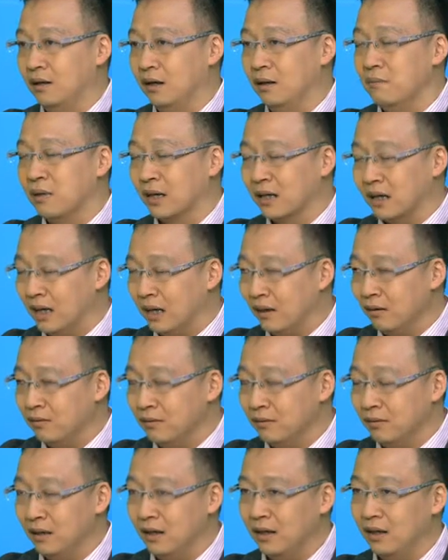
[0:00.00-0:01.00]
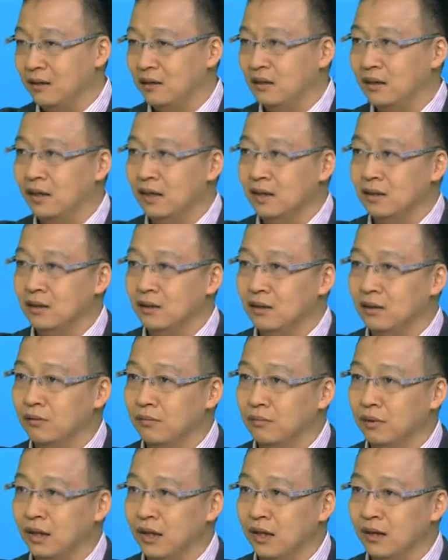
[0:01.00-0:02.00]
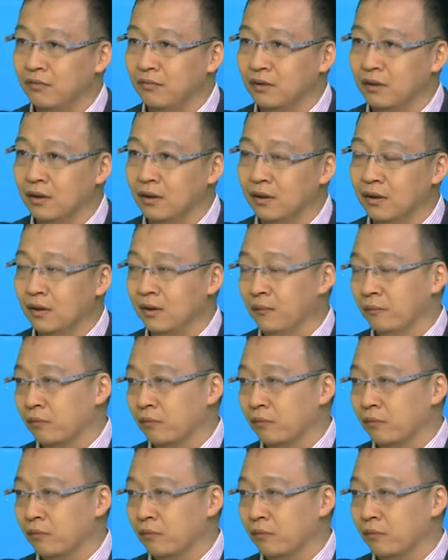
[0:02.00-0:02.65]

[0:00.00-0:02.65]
in Macau, and then we have the